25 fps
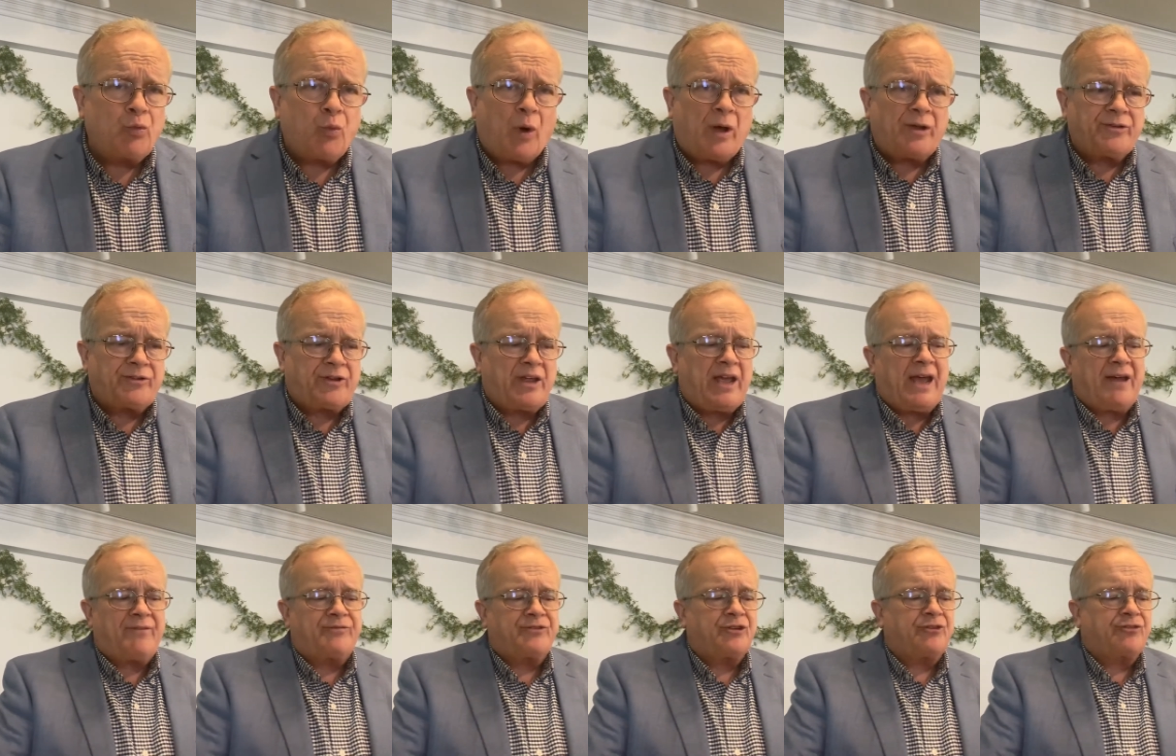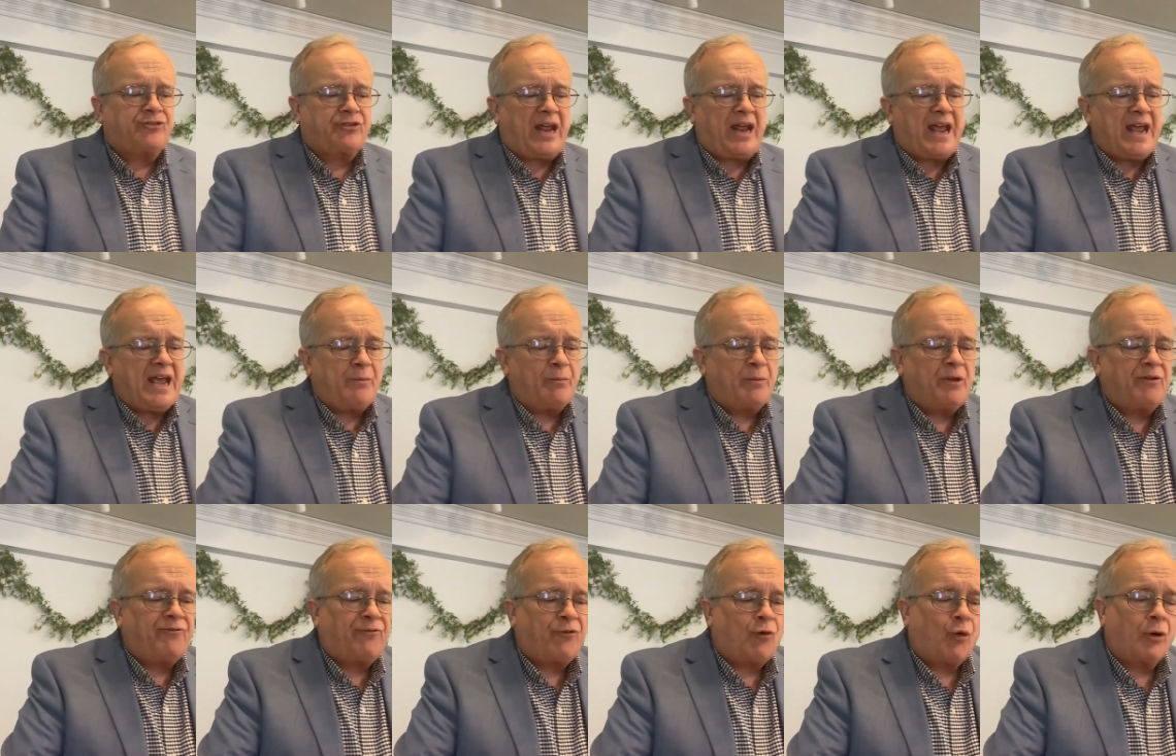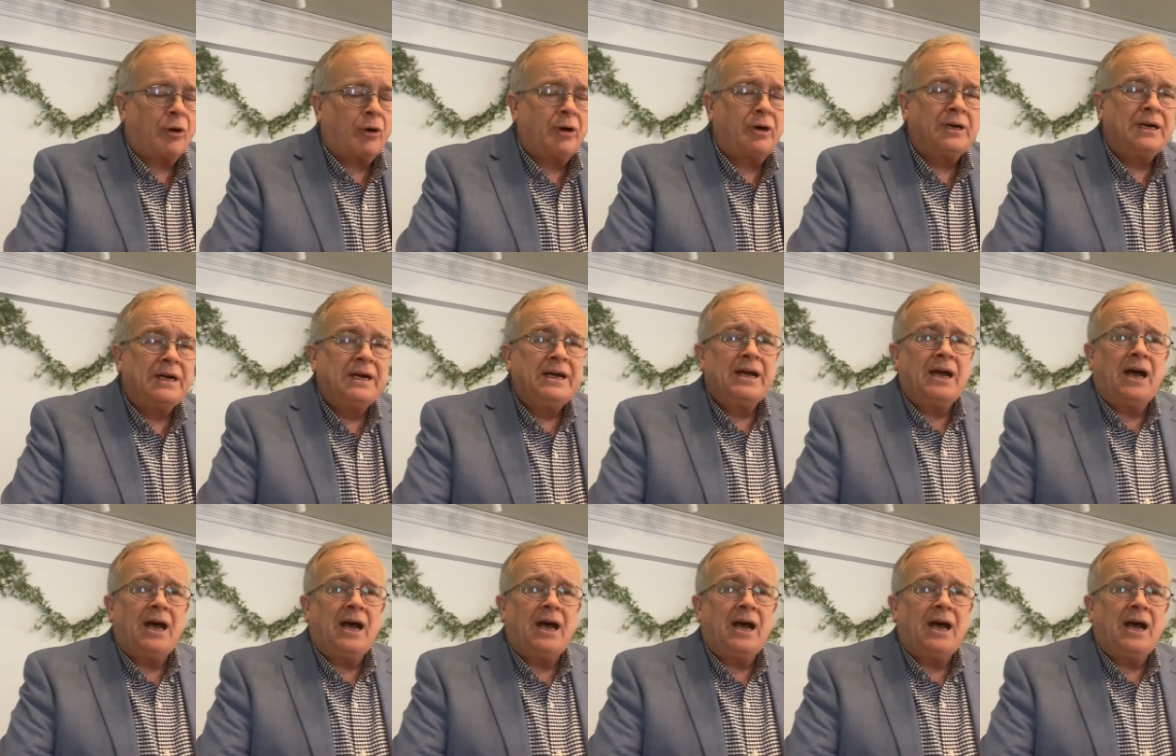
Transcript: want to have to stand before.